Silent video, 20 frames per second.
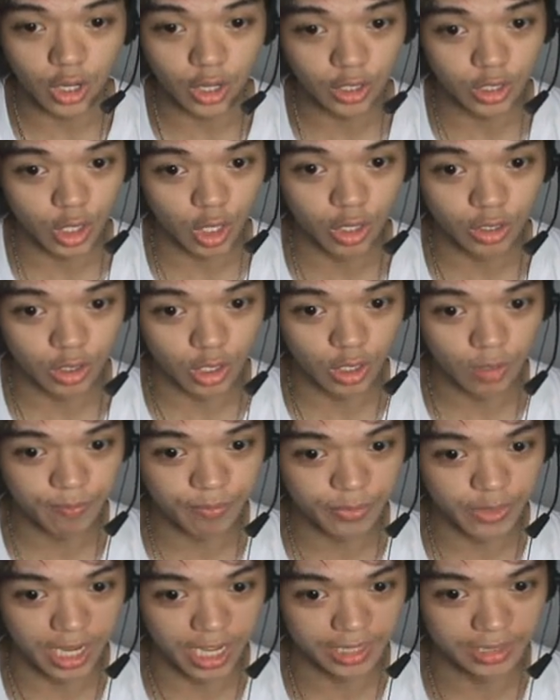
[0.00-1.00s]
no, no, no.
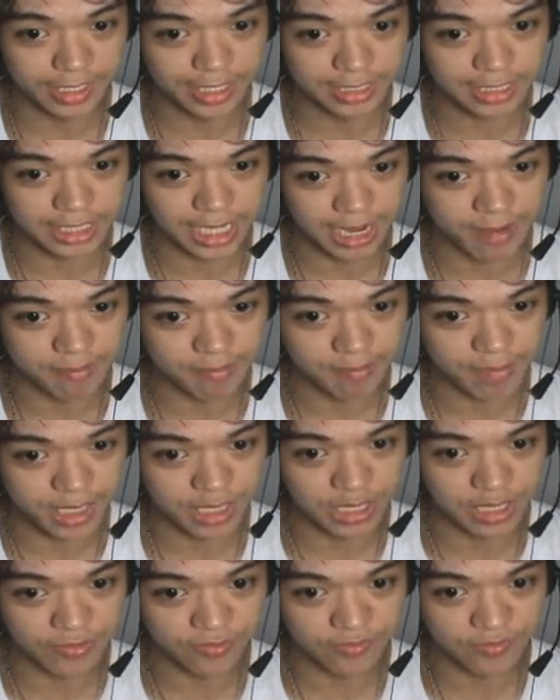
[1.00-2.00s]
Not this time,
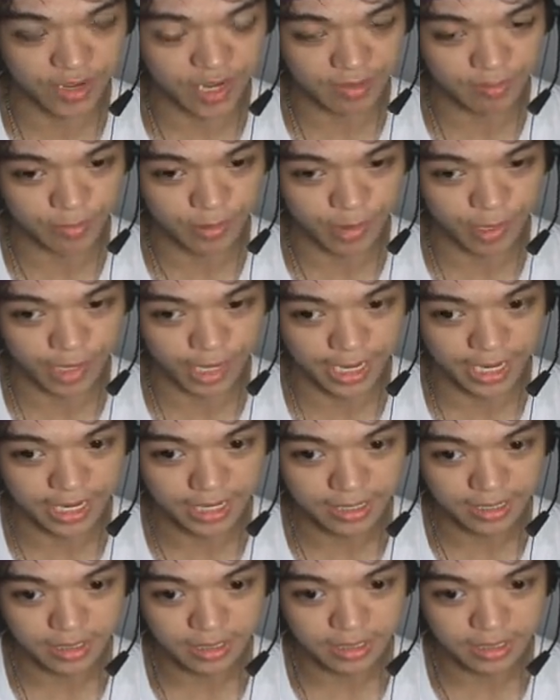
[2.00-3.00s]
Mr.
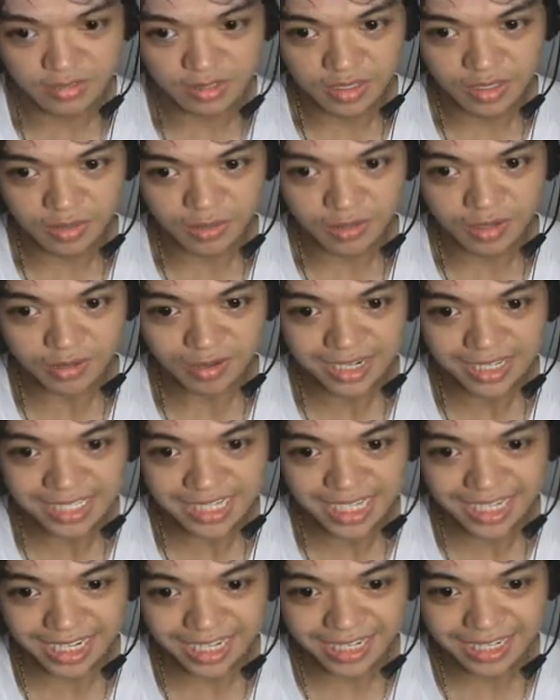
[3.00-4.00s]
Fuckboy. Where
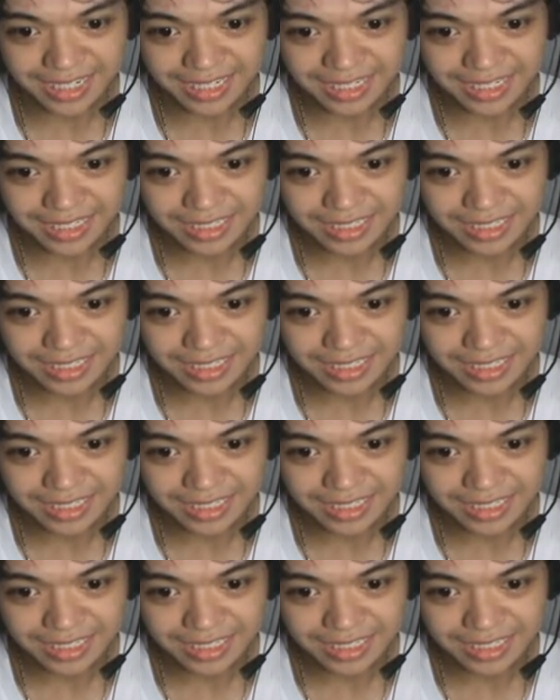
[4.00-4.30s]
is he?